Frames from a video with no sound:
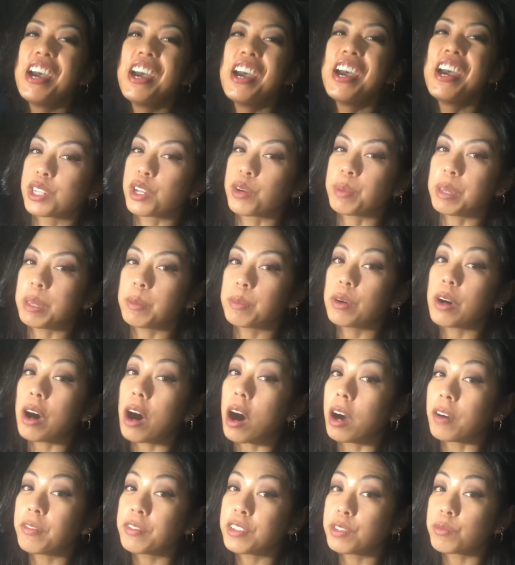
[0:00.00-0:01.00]
So people
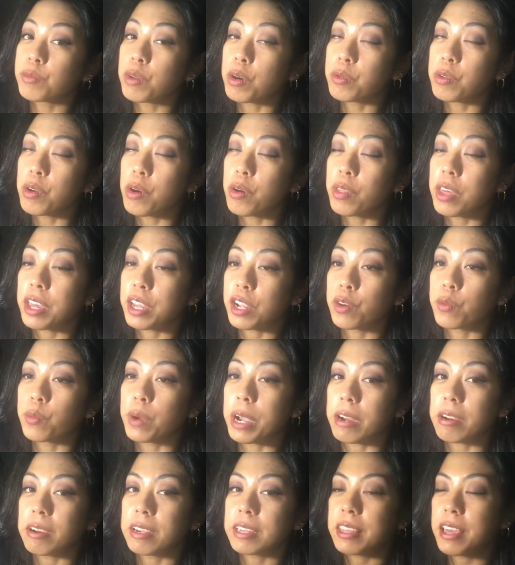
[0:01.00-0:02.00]
often won't know that you're
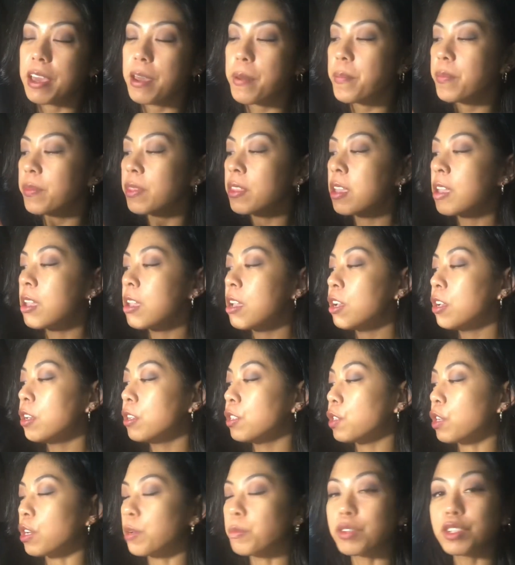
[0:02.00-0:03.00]
wearing them.
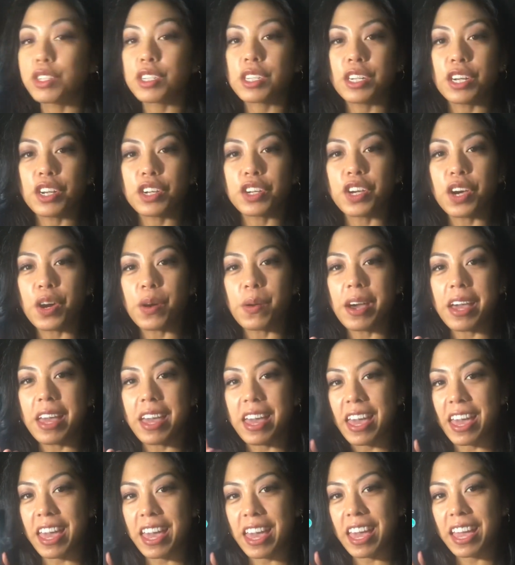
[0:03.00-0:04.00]
So I'm just gonna go
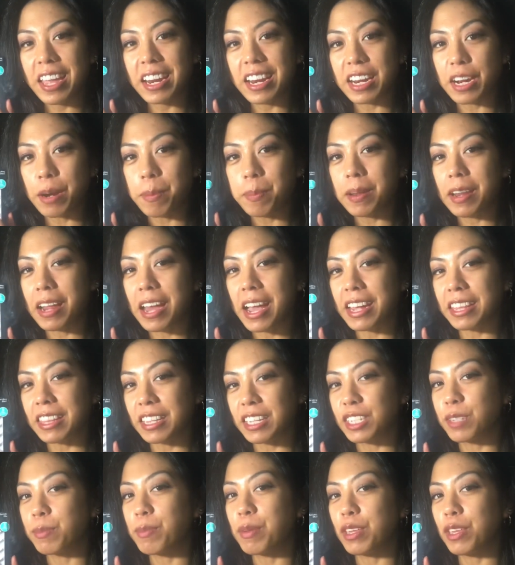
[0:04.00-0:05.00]
ahead and apply
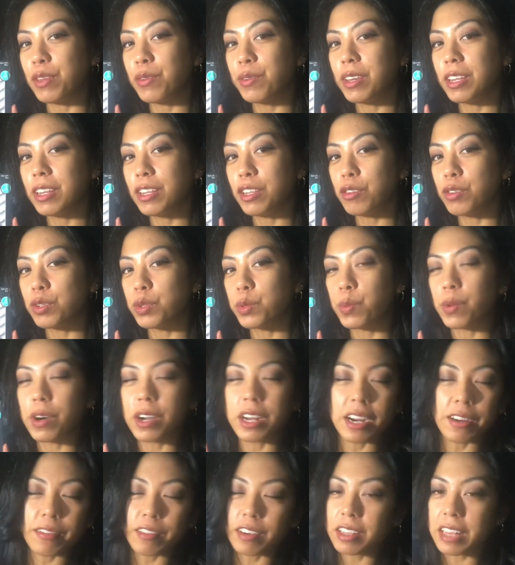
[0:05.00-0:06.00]
these, but you can use
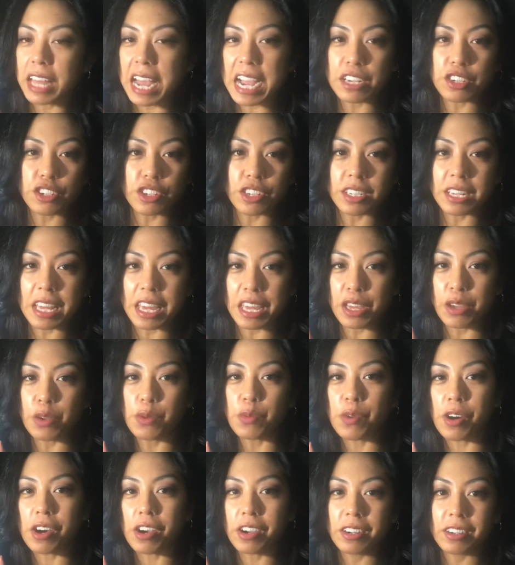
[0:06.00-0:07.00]
whatever lashes that you
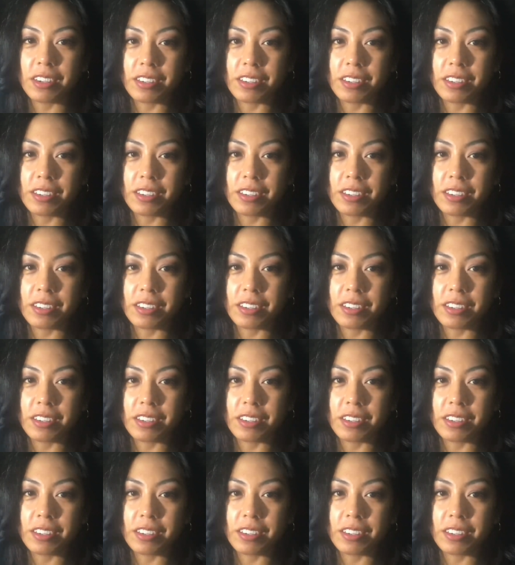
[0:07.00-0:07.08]
want.